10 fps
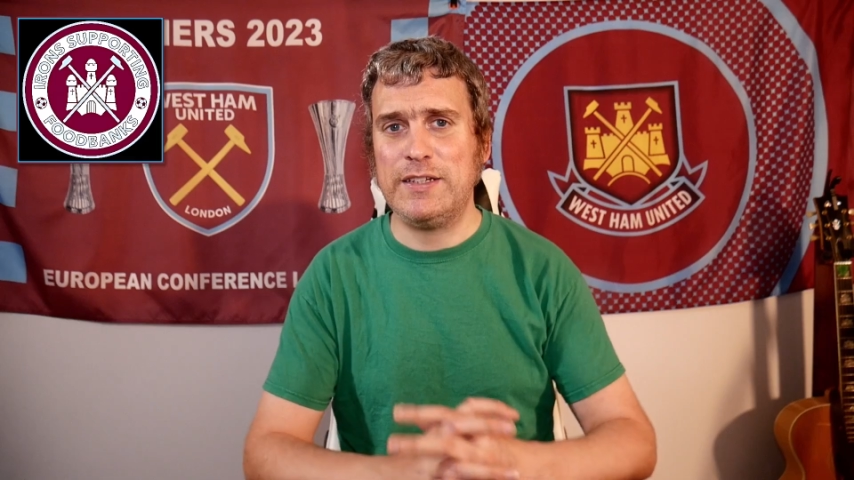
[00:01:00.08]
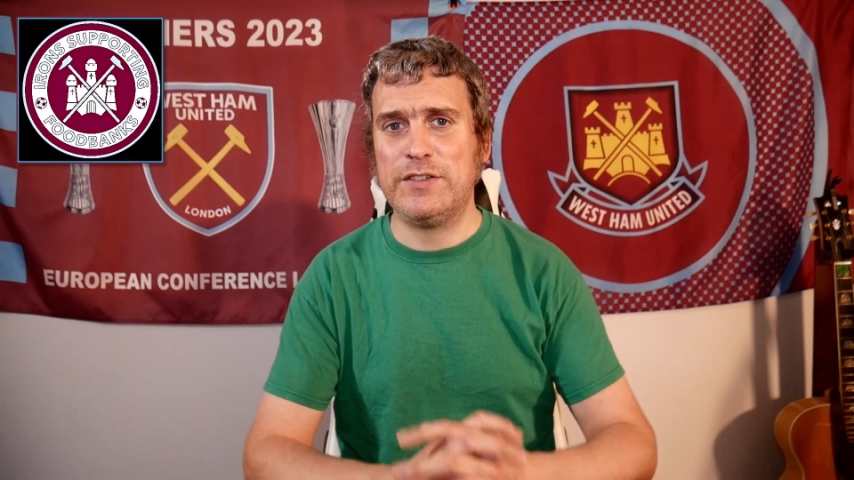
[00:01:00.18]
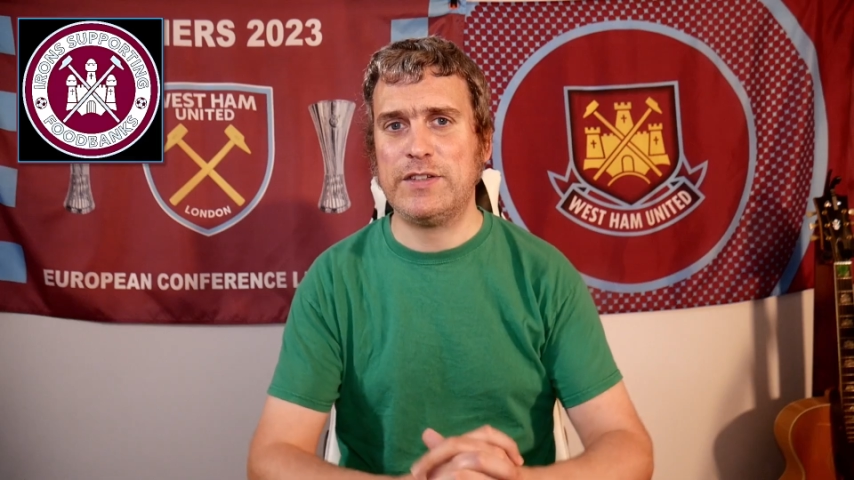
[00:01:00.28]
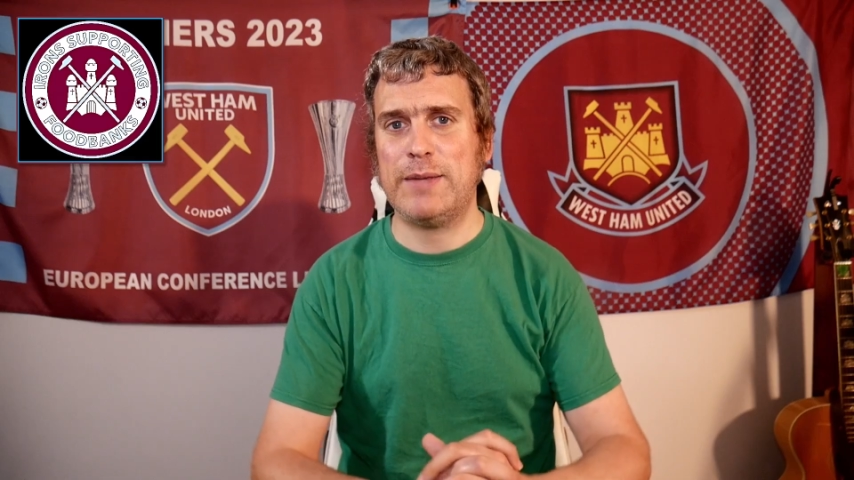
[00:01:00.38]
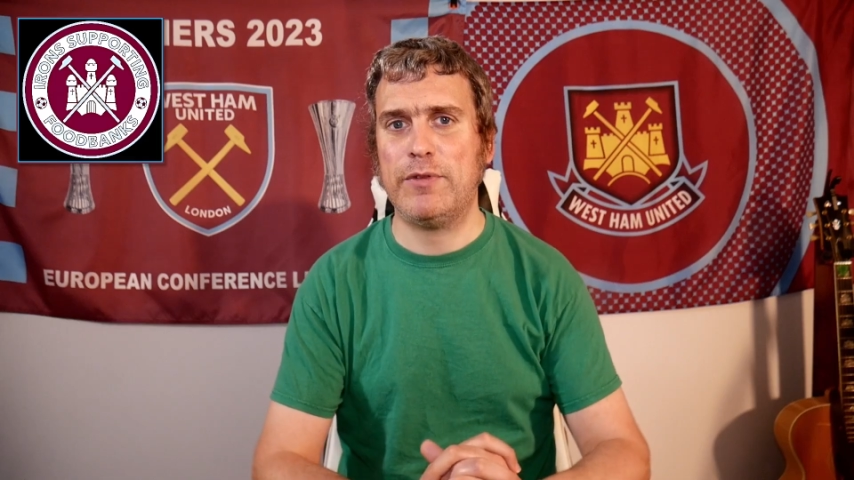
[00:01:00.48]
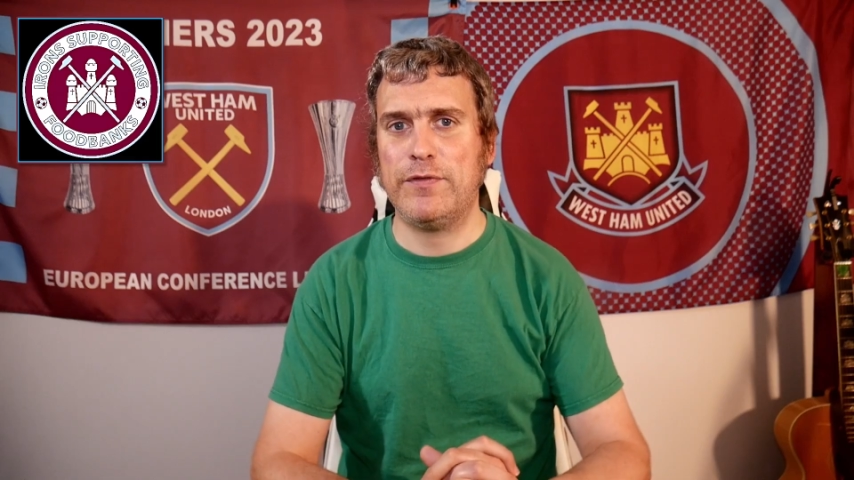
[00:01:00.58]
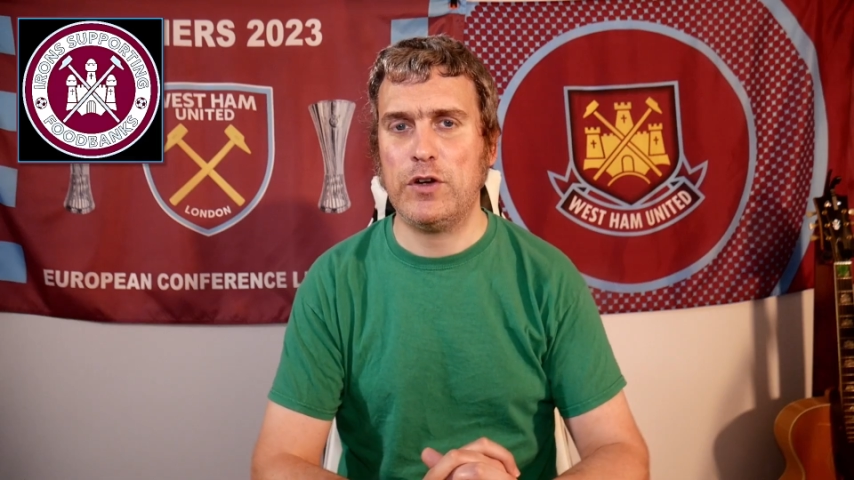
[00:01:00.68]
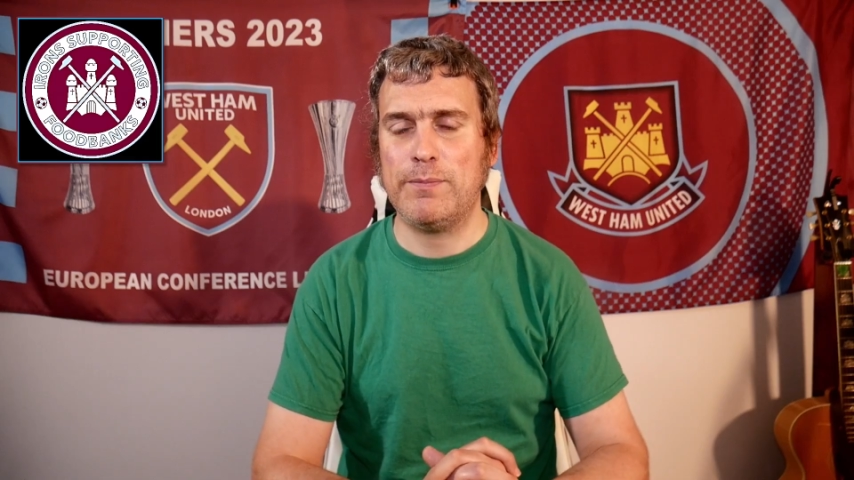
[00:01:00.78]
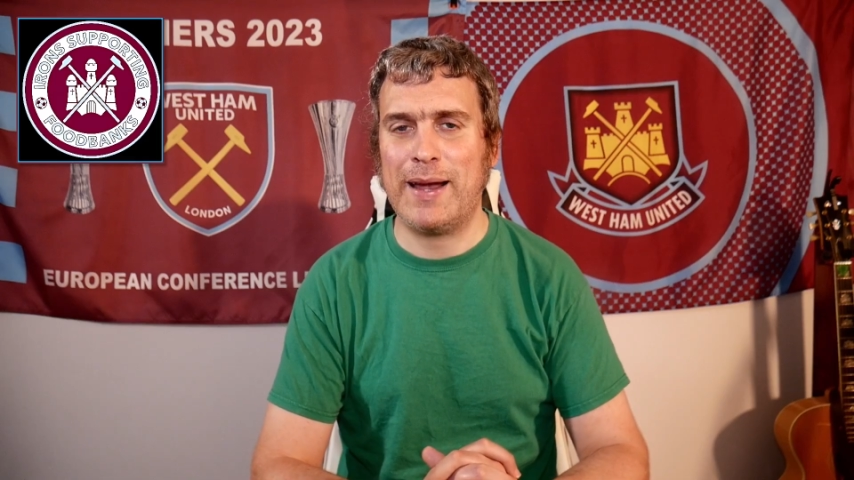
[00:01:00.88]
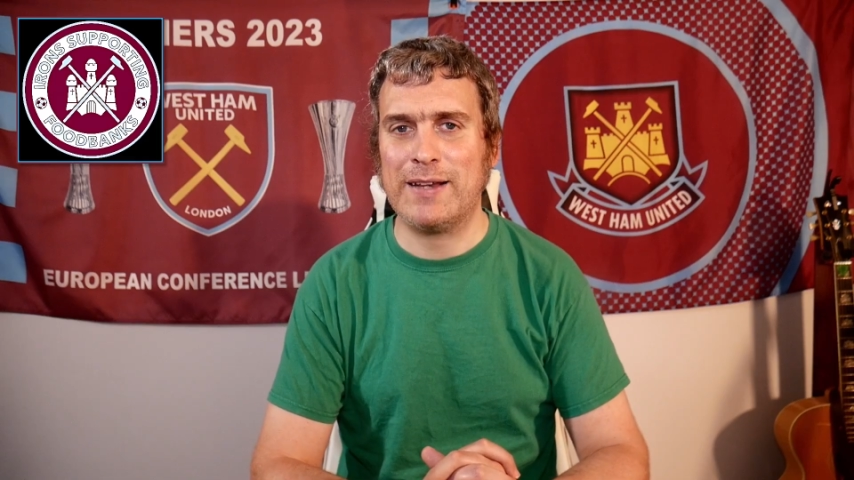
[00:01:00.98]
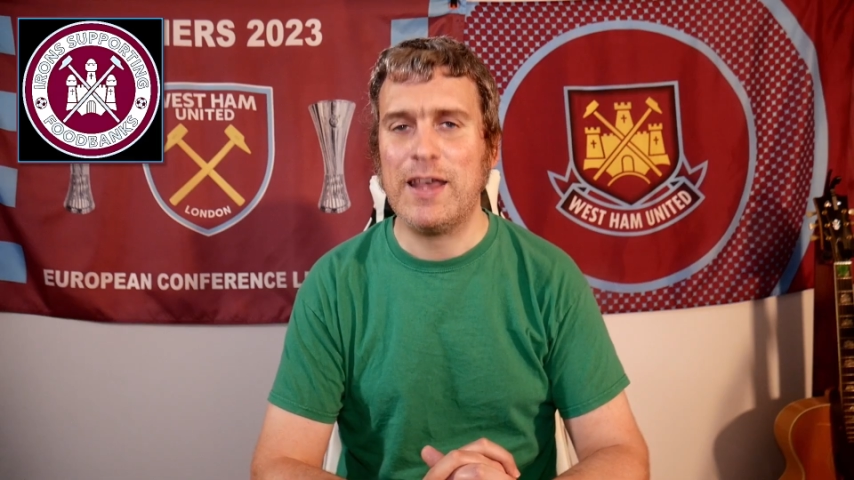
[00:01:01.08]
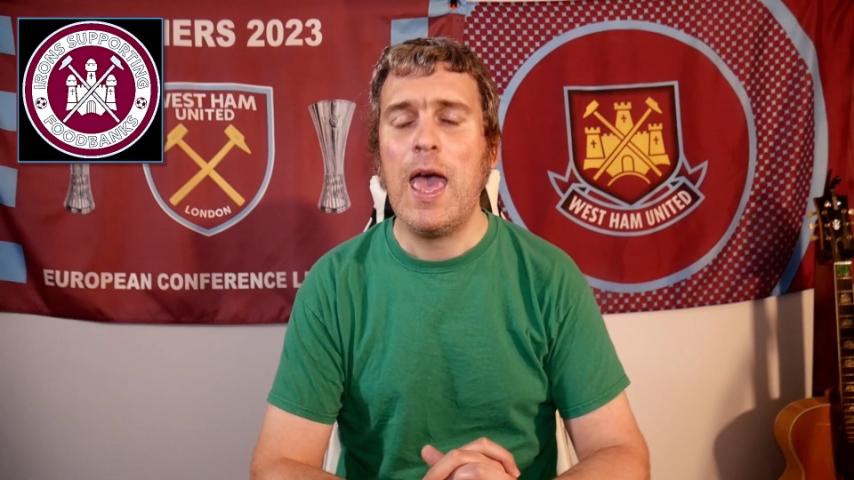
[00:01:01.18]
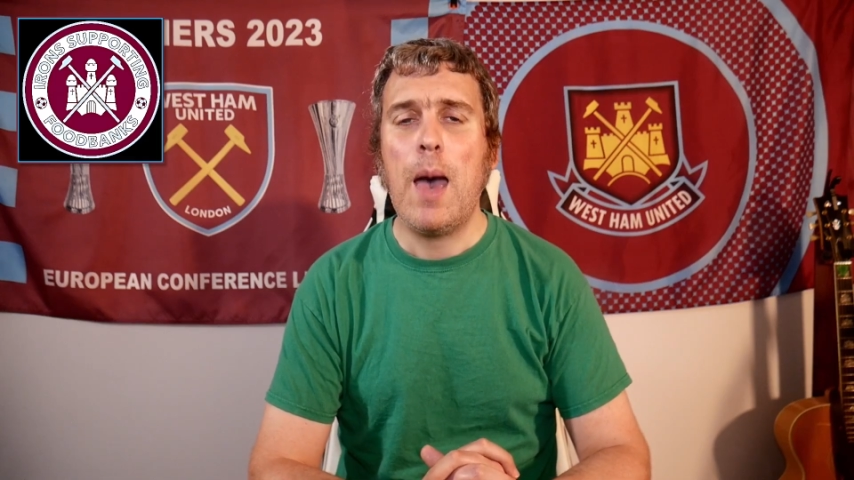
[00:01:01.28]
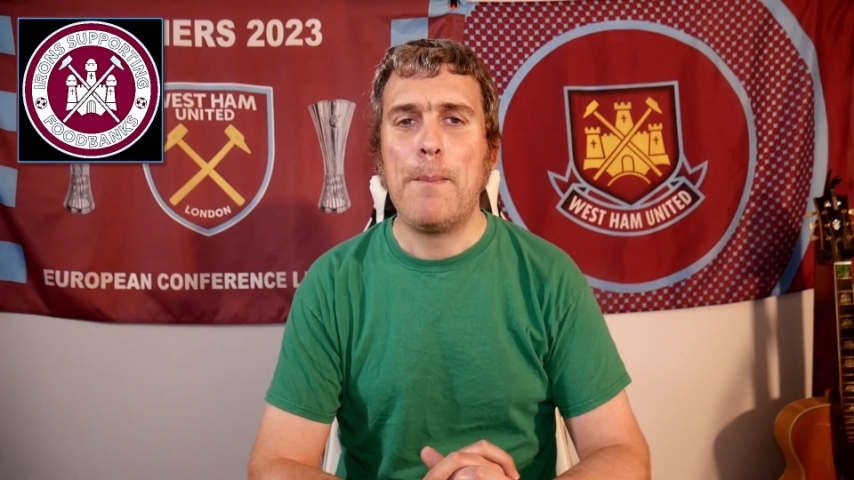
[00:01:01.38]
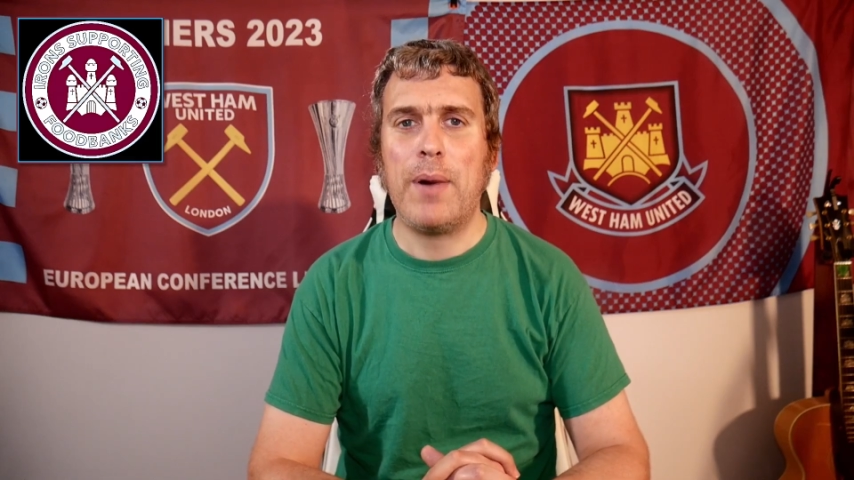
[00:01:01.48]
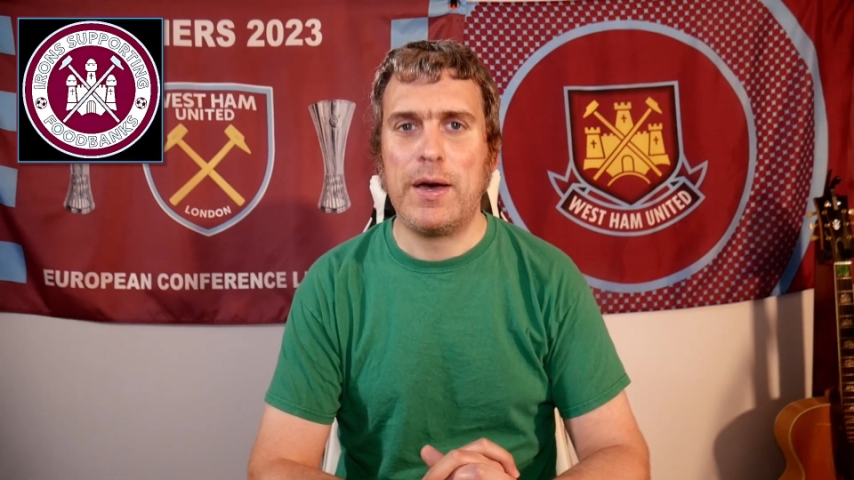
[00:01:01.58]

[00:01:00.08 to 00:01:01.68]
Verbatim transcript: separate food banks by